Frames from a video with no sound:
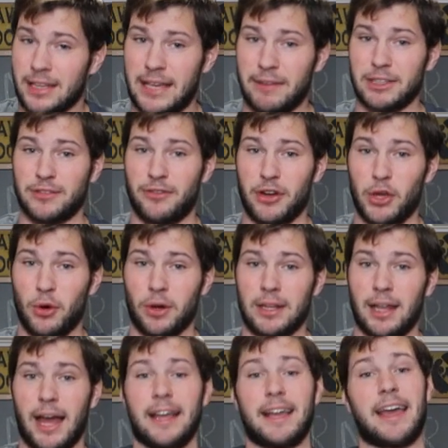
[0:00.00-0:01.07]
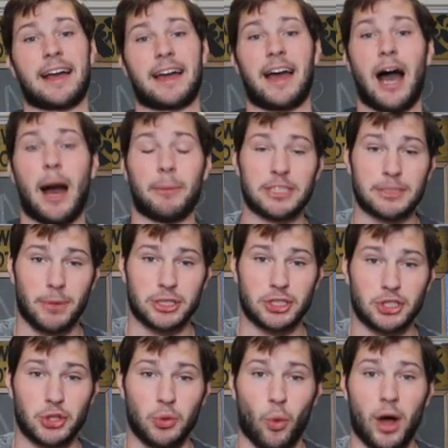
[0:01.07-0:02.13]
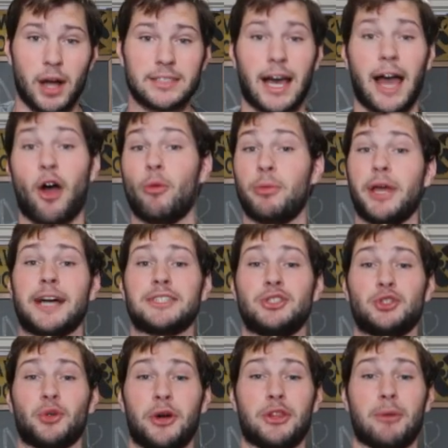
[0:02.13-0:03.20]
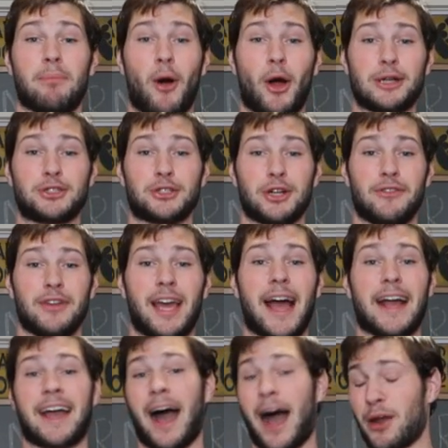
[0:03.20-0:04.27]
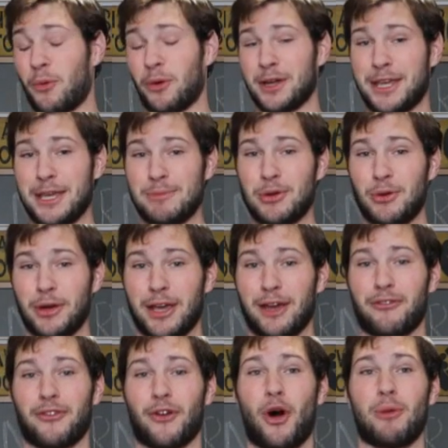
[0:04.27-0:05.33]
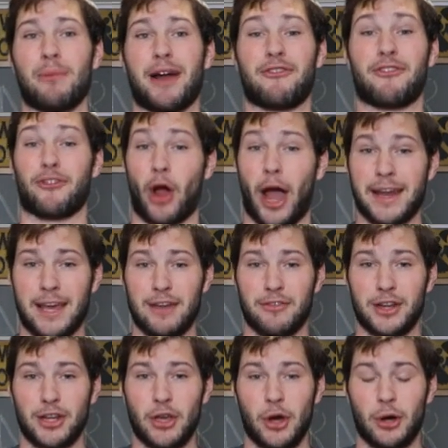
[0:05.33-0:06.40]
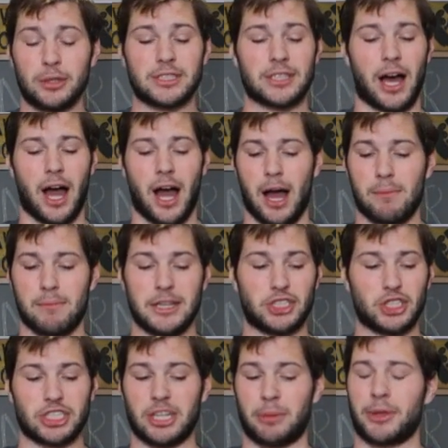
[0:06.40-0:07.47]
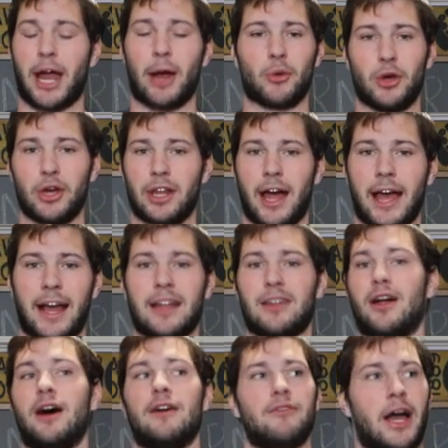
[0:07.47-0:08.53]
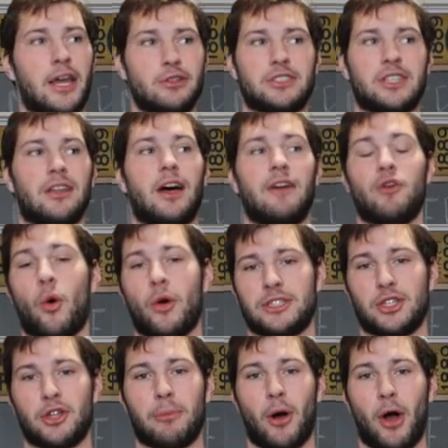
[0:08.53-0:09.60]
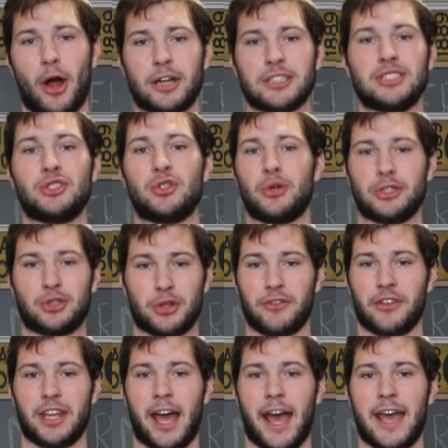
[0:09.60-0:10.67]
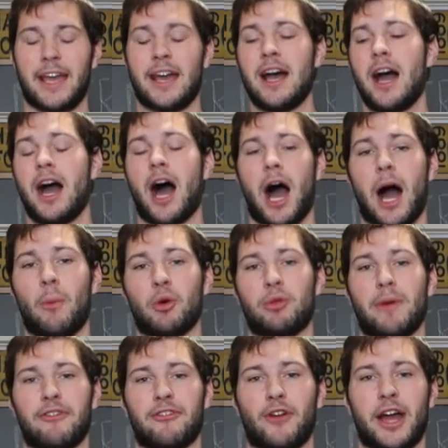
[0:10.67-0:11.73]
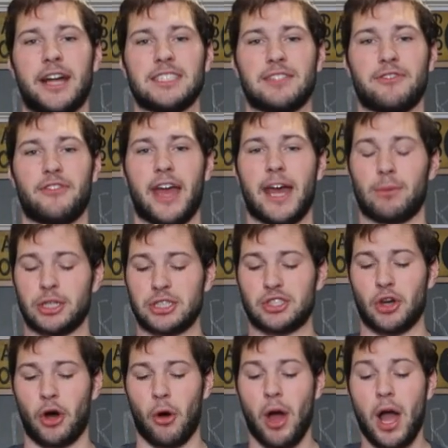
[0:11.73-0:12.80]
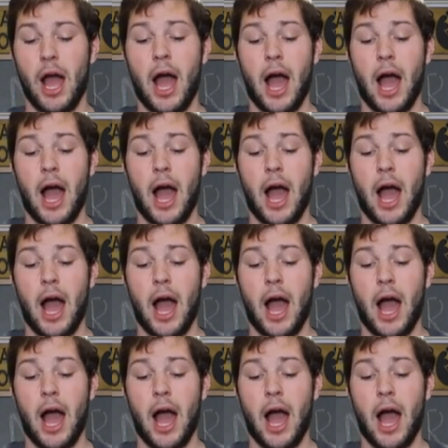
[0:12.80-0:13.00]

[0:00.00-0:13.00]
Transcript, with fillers: give this video a like, and comment as much as you want. I hope you guys enjoyed the bar trivia. I kind of want to keep doing it for all my Friday videos. Um, it's just something I really like. I love, I used to love going to the bars and doing trivia night um, with my friends and family, so